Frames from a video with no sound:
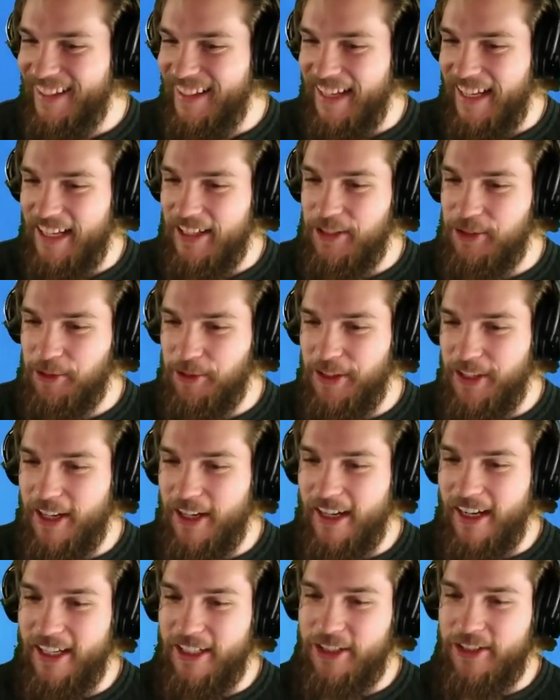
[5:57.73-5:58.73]
It's really
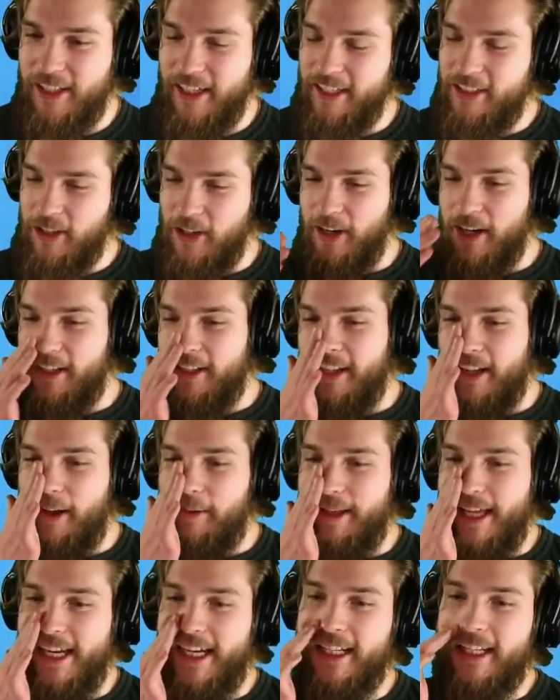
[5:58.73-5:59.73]
it's hard to tell,
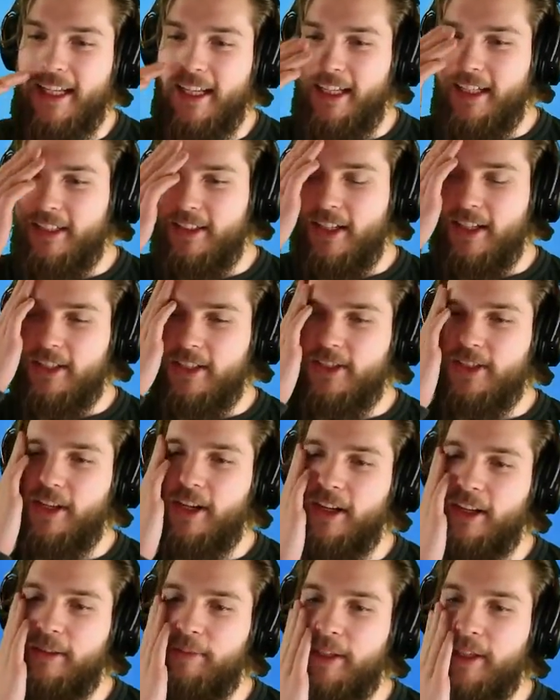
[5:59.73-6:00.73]
man. It does
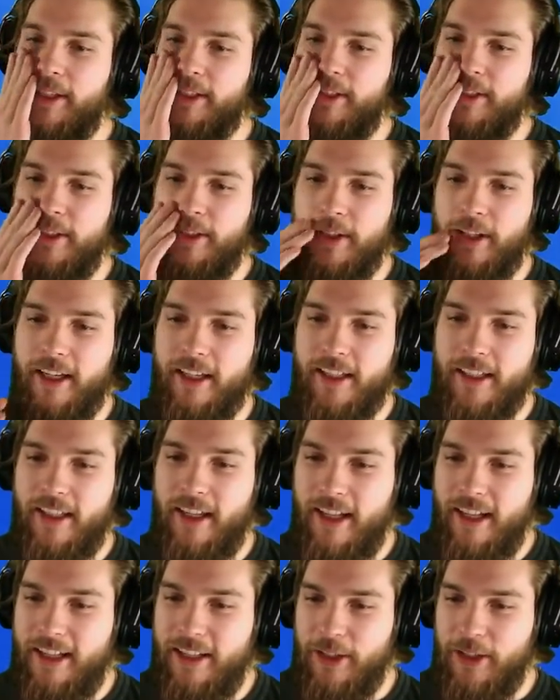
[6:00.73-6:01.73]
suck because you're like
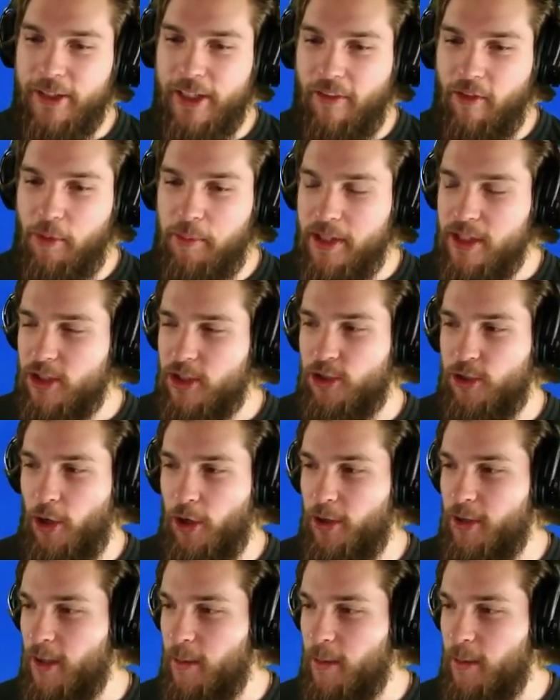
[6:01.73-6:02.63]
you can never be certain